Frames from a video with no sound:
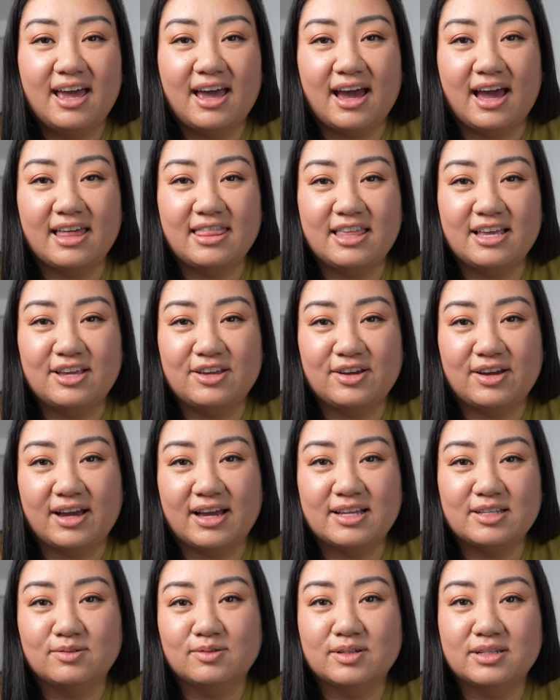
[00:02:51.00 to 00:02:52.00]
I think you
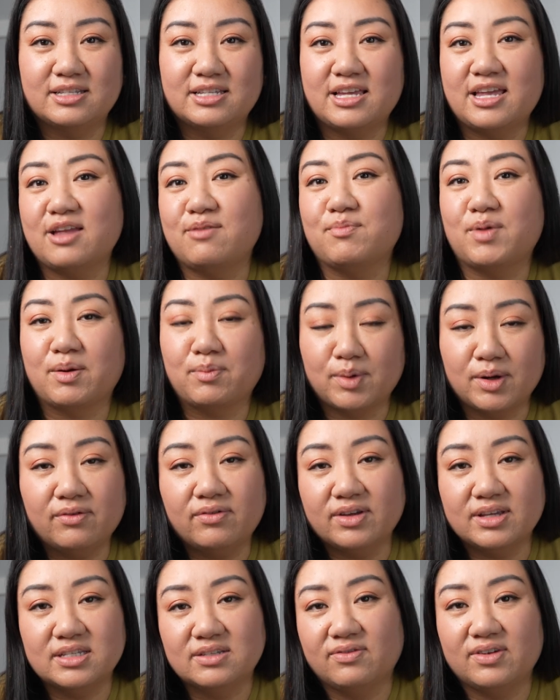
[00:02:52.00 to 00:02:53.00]
guys will see in my
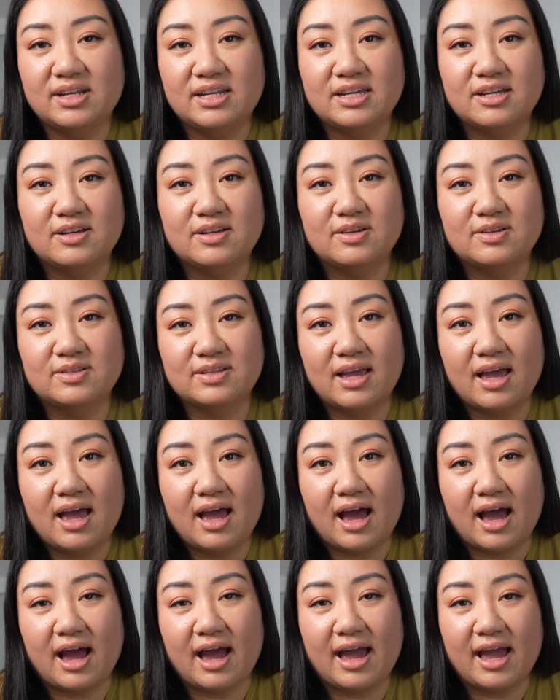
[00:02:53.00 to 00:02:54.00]
previous videos,
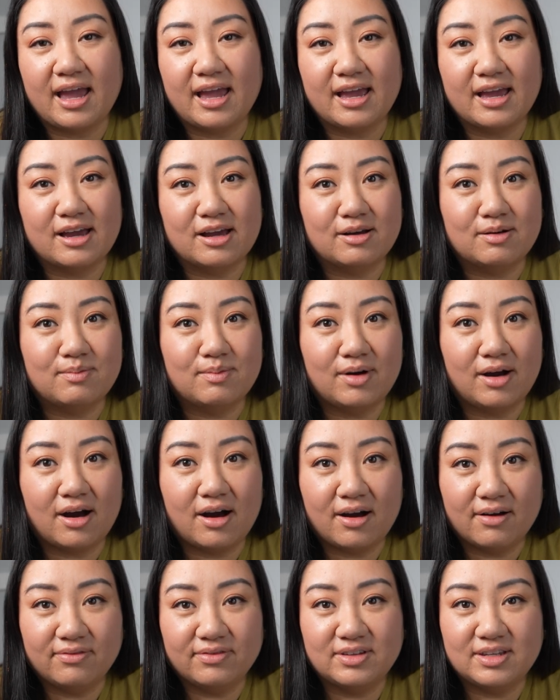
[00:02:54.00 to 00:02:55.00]
I am
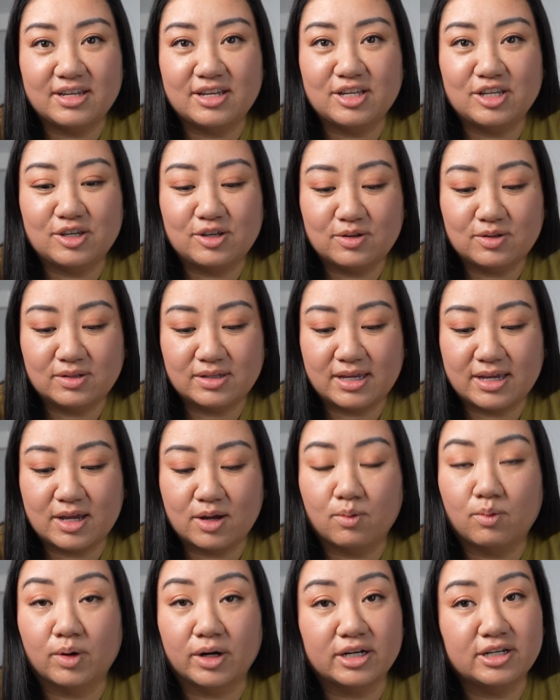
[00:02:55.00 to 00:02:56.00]
often
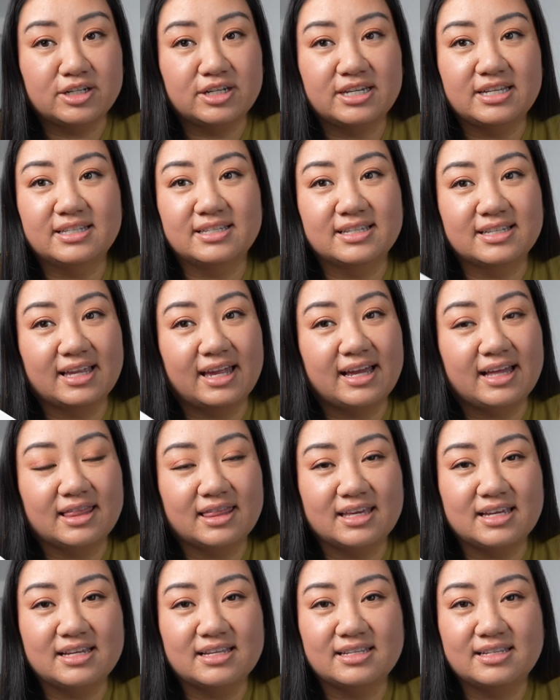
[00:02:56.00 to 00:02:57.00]
using worksheets
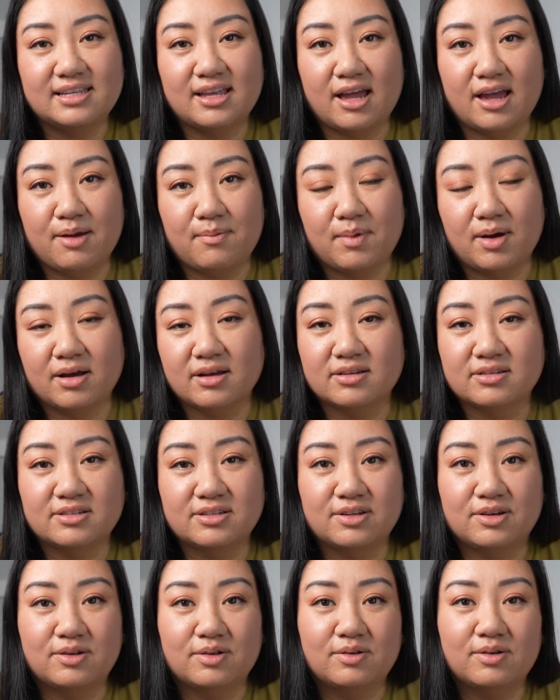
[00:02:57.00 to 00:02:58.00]
like this. I'm
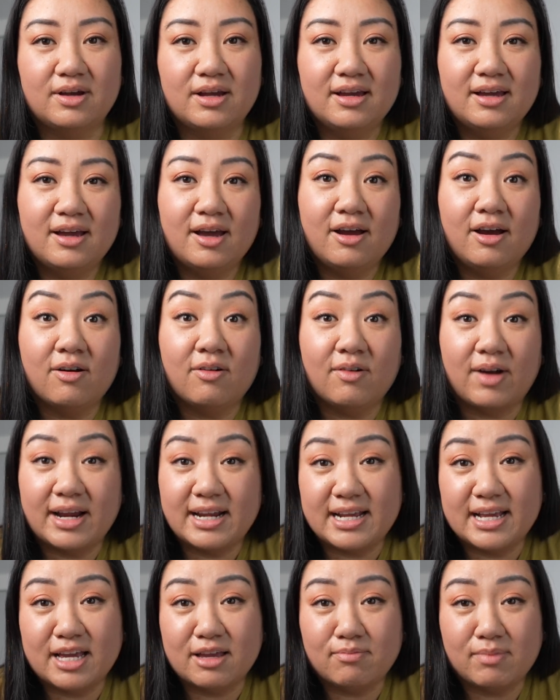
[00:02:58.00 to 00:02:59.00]
also
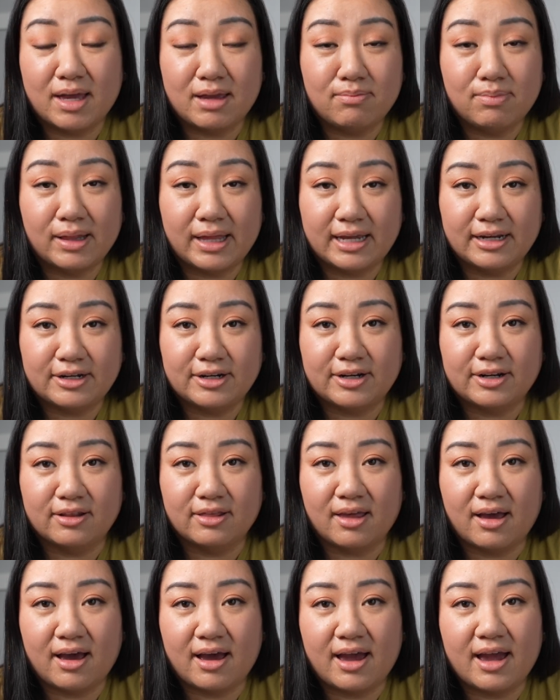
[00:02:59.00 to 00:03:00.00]
writing in my planner a
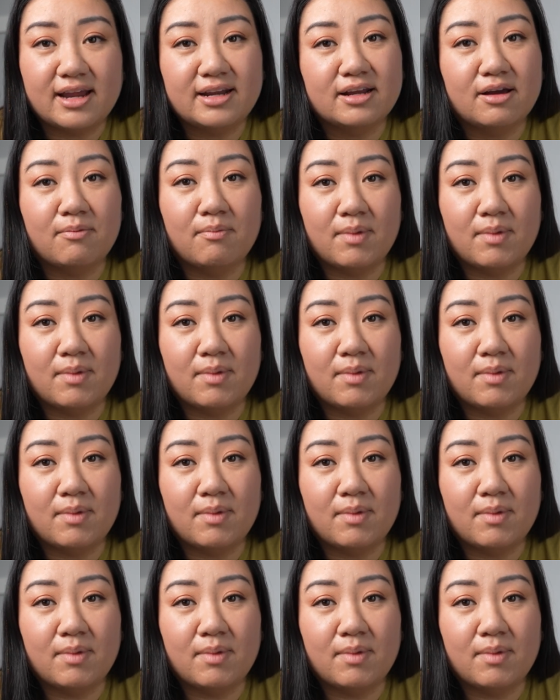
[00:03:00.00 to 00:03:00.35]
lot.